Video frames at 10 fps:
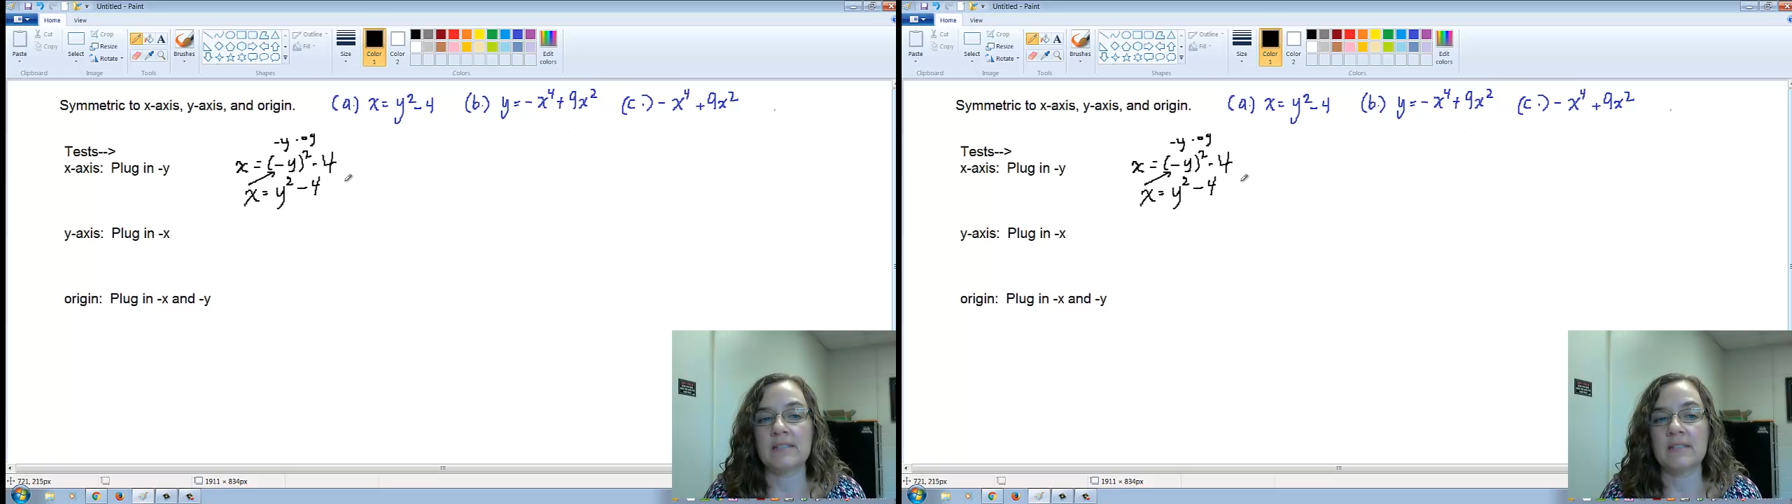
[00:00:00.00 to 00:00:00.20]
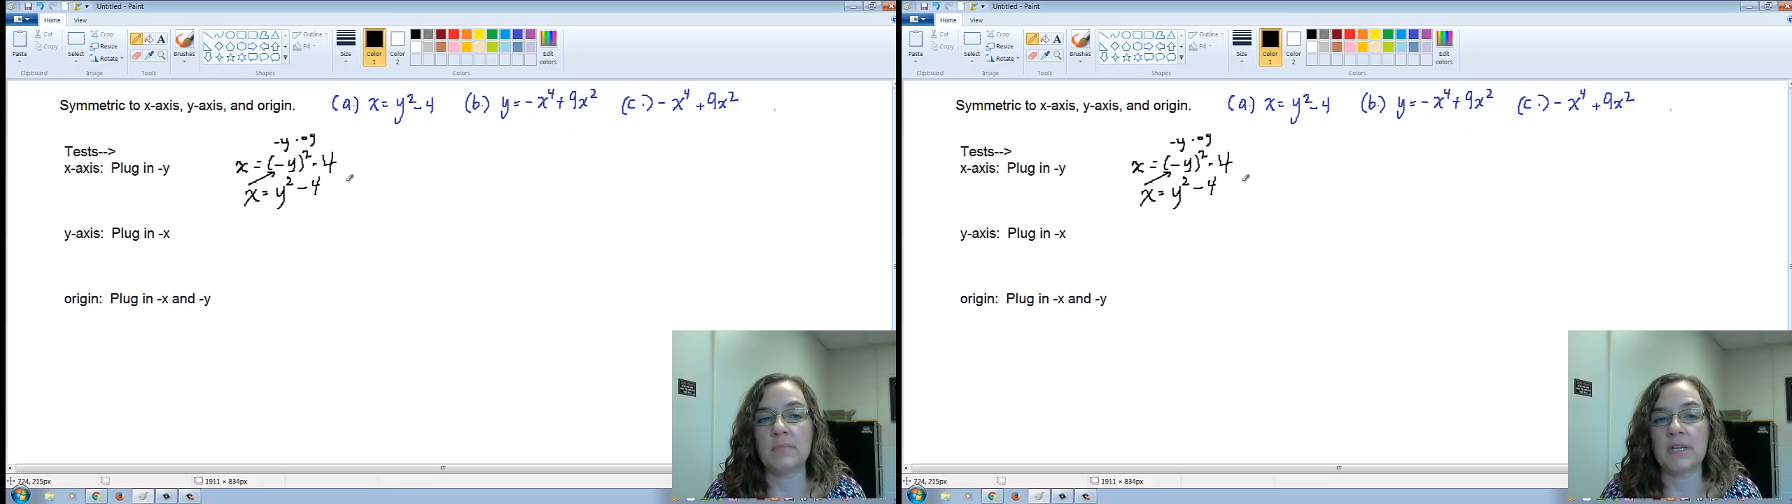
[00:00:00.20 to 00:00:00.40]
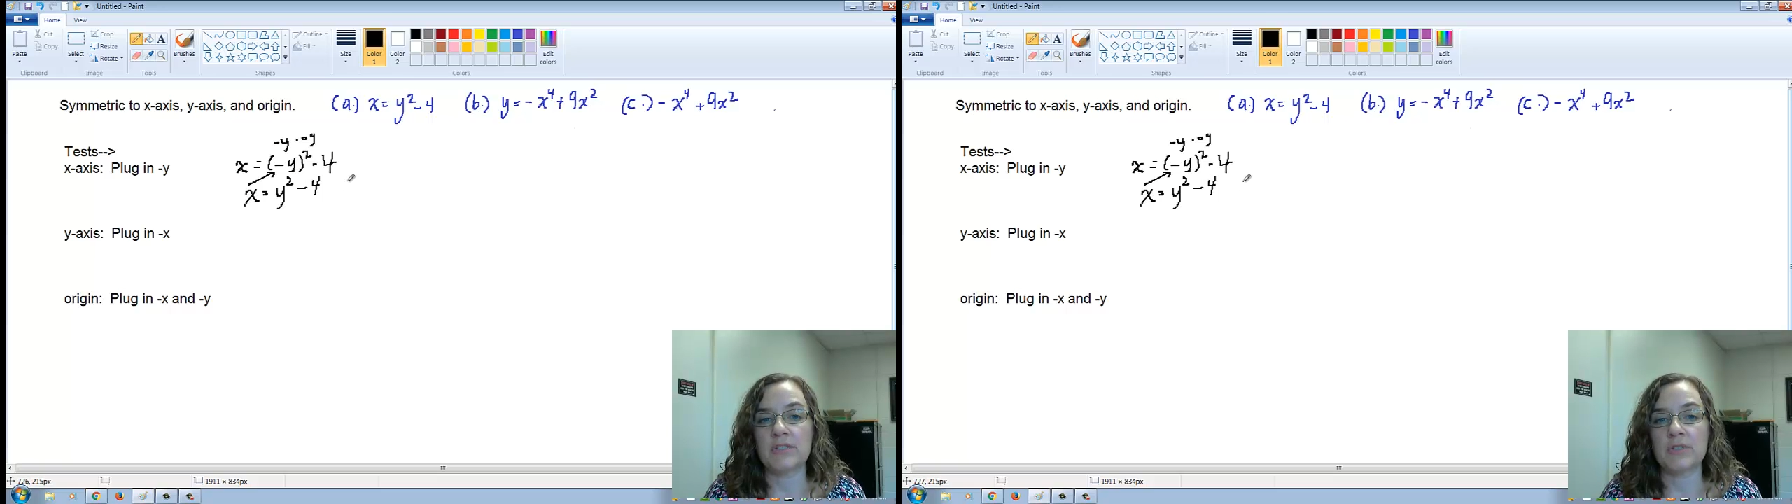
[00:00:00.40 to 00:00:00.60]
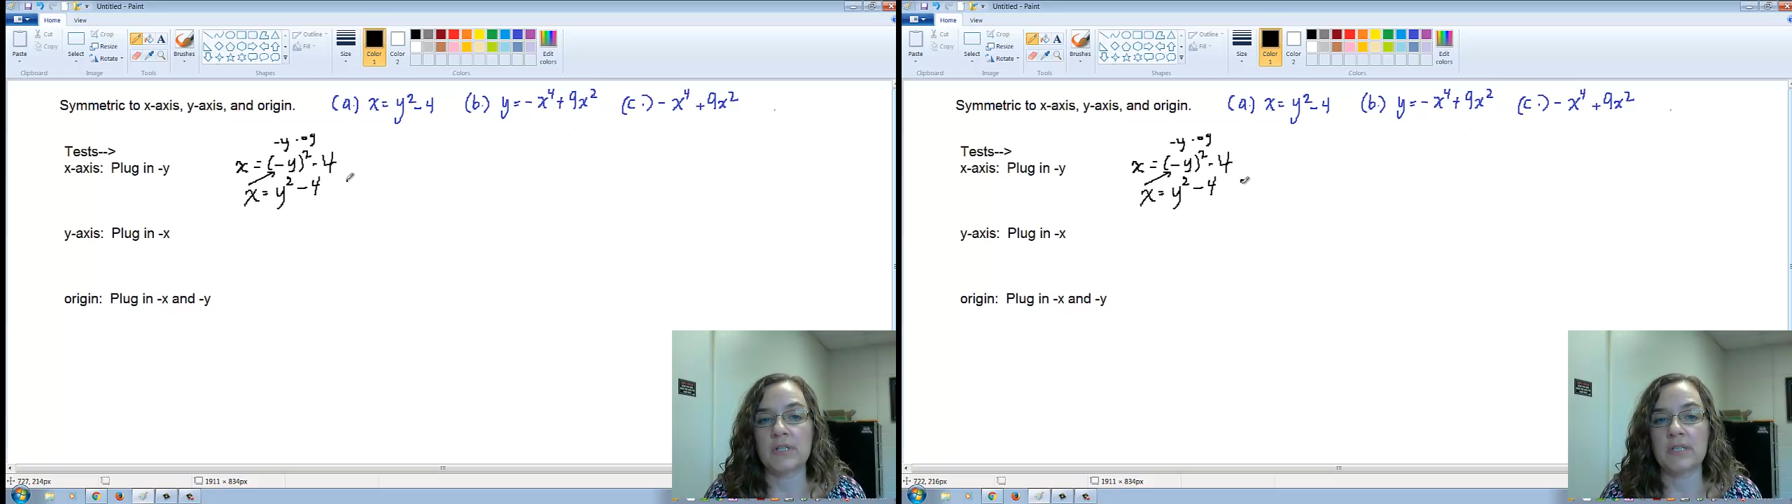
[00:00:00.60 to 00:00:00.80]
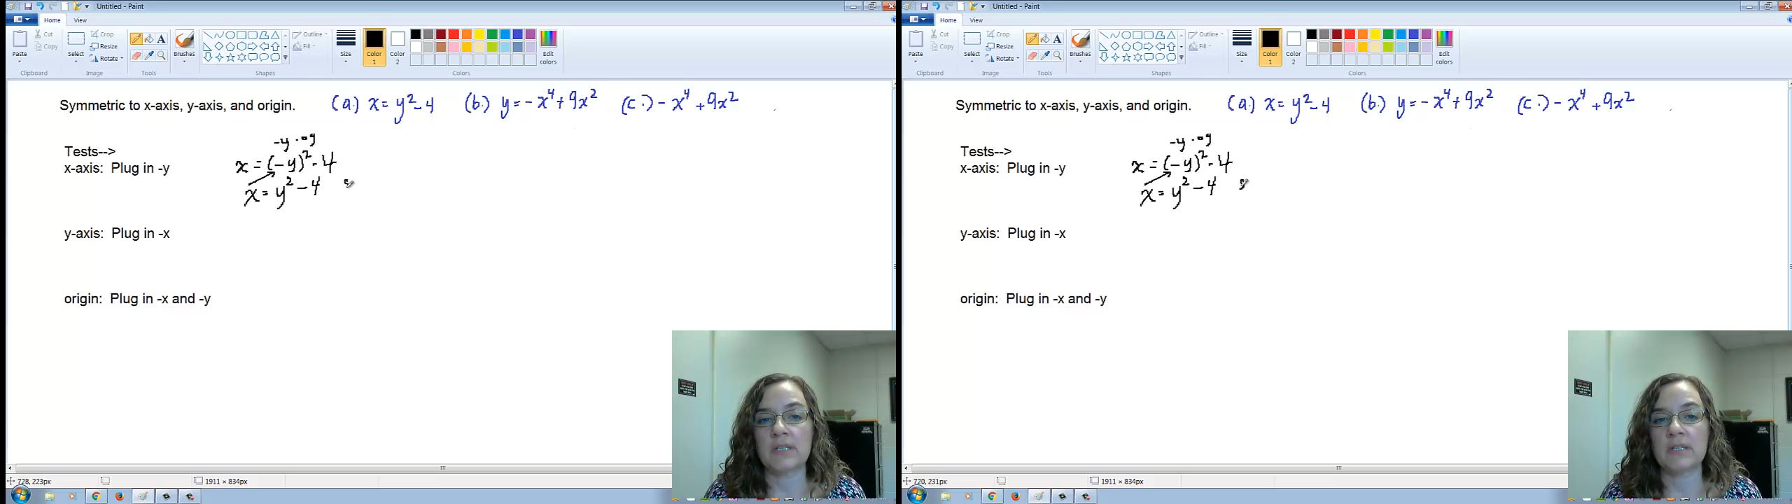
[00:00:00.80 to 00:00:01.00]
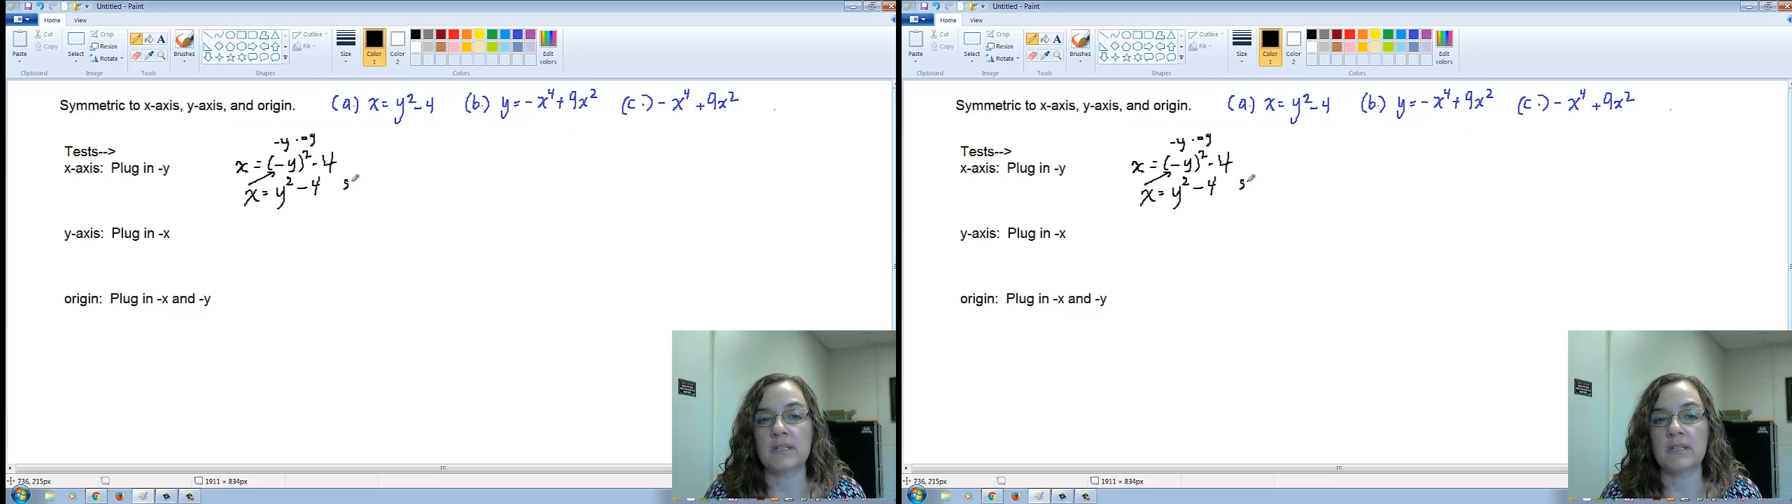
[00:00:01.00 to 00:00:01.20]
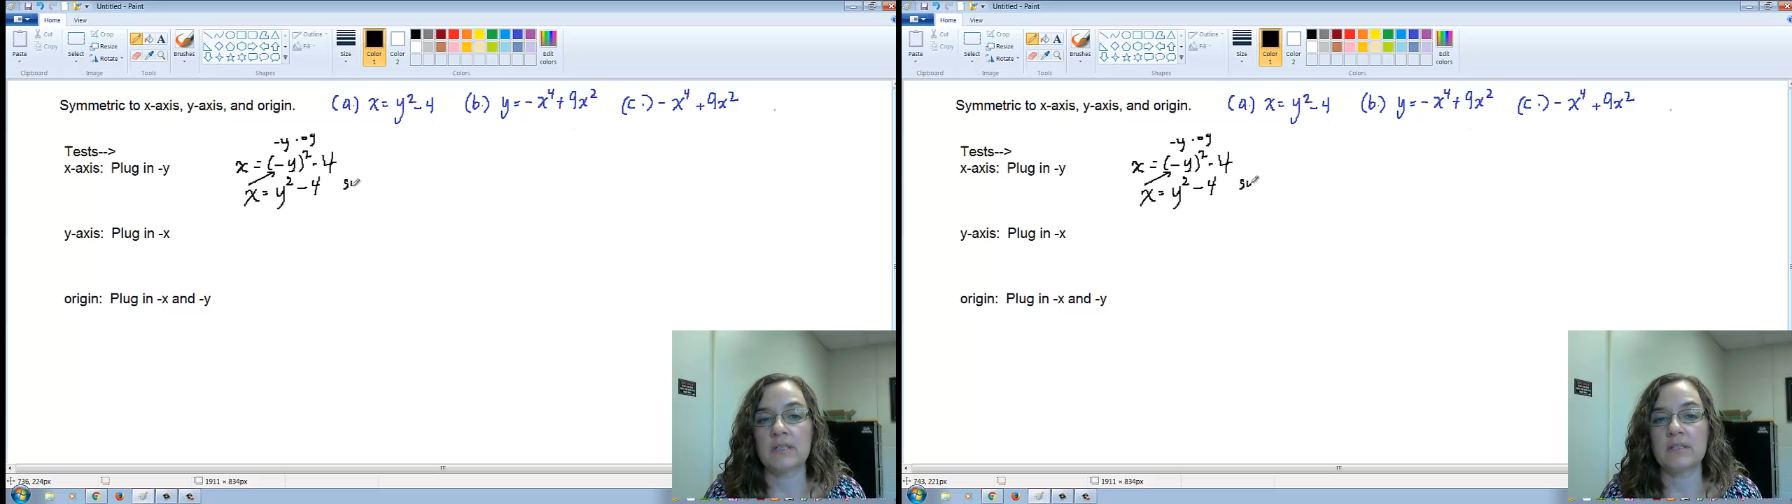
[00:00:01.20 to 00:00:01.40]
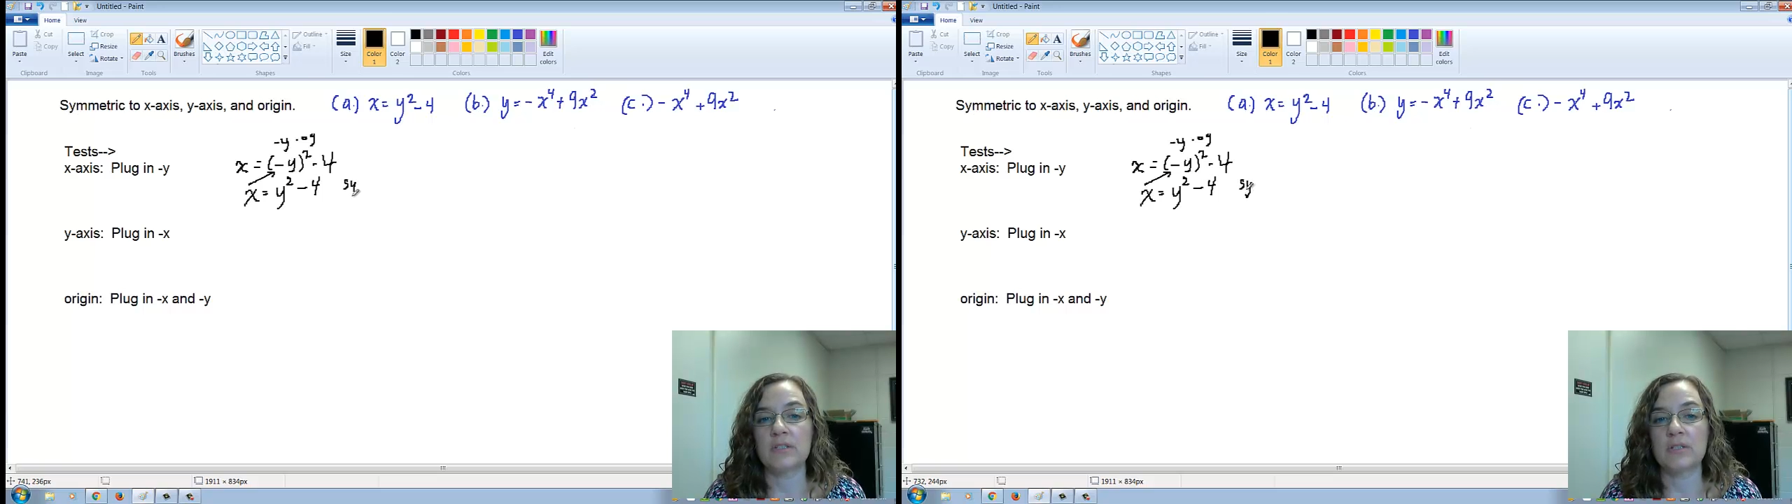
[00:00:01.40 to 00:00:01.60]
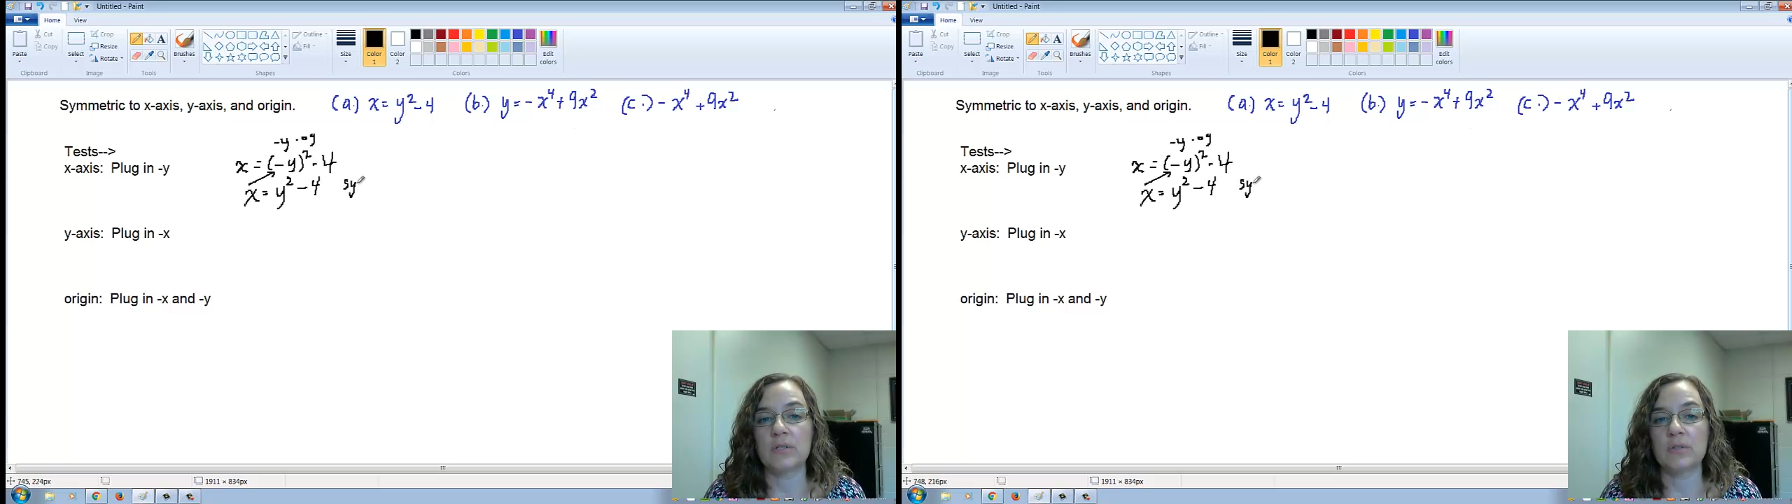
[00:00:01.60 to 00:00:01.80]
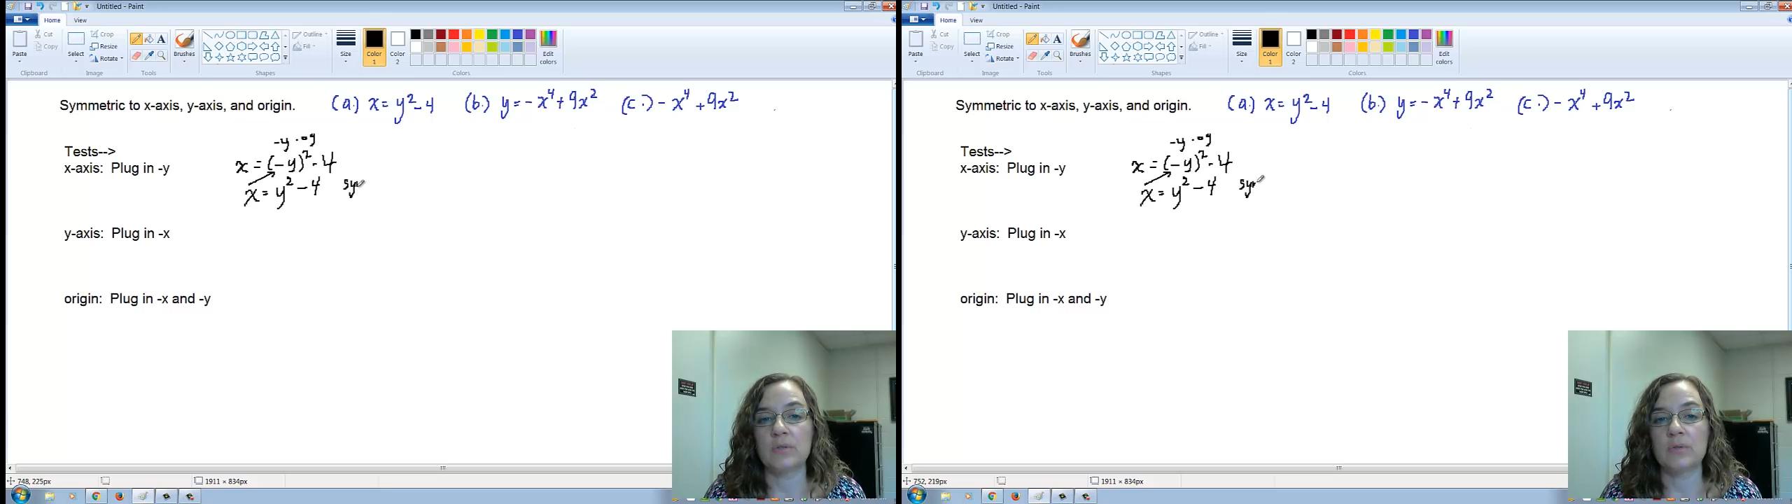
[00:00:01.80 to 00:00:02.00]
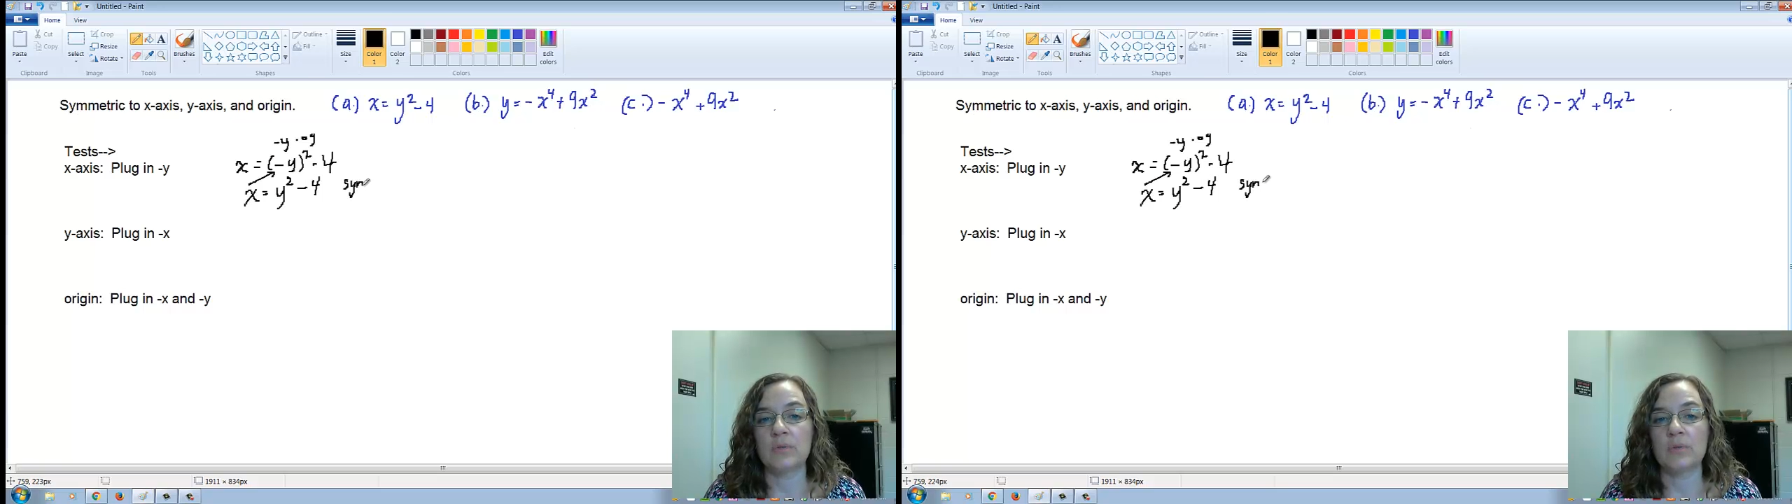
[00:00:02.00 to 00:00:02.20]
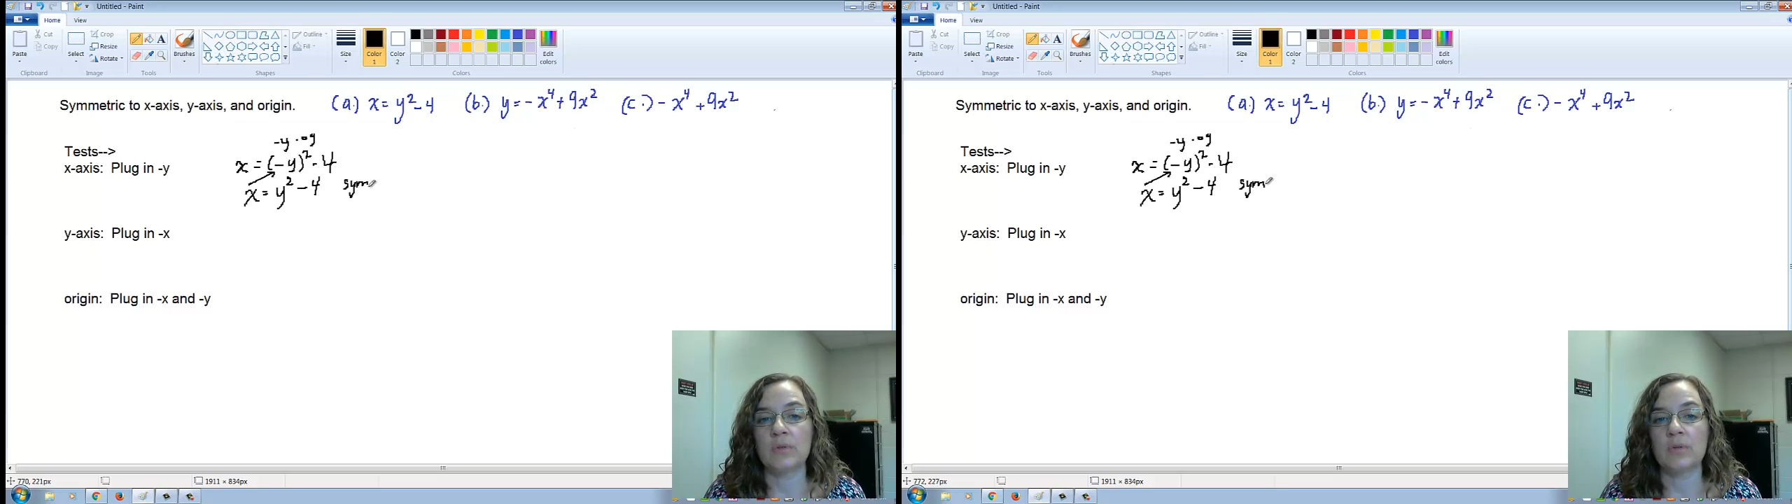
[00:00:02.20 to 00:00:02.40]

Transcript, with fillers: symmetric to